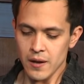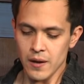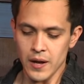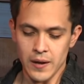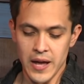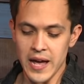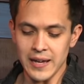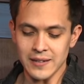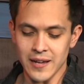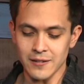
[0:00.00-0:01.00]
Uh,
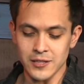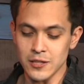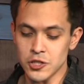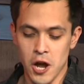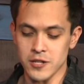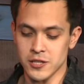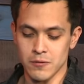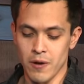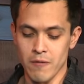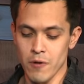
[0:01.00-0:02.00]
A. Denelson Johnson
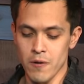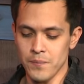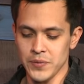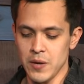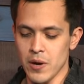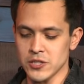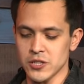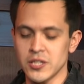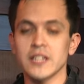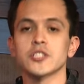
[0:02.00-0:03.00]
wrote, he wants to
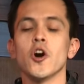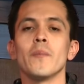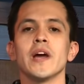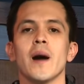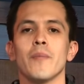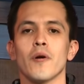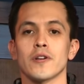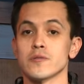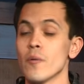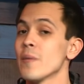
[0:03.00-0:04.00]
see us go beyond
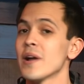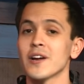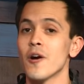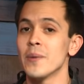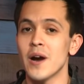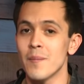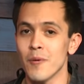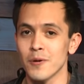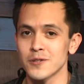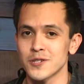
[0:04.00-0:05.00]
borders. Well, we want to go beyond
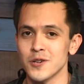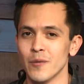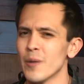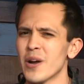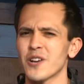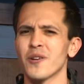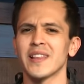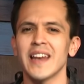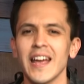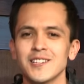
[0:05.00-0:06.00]
borders too. We want to go to
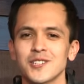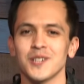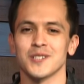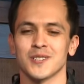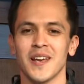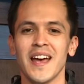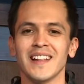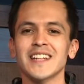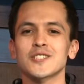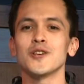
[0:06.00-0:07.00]
the nations.
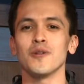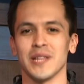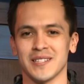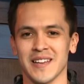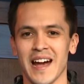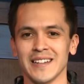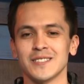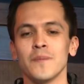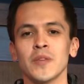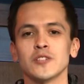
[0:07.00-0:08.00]
Let's do this,
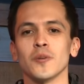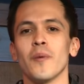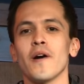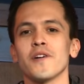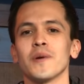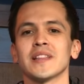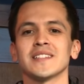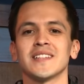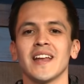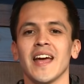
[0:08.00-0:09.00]
guys. So partner with
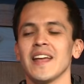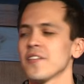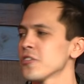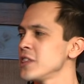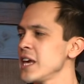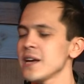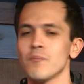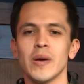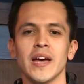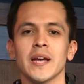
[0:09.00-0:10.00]
us today, think
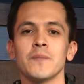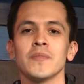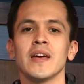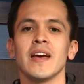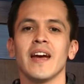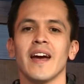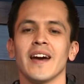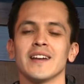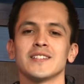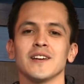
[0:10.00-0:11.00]
big,
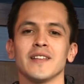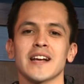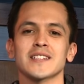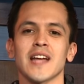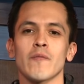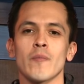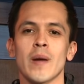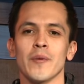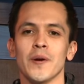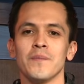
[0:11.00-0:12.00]
and until next time,
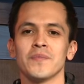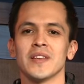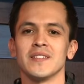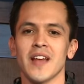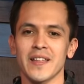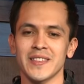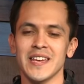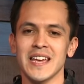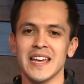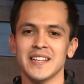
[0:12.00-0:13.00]
remember
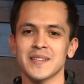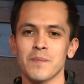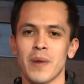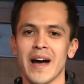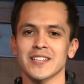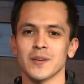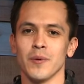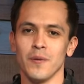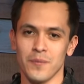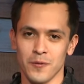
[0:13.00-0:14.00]
nothing is
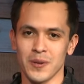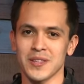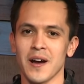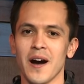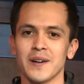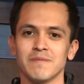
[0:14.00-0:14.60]
impossible with God.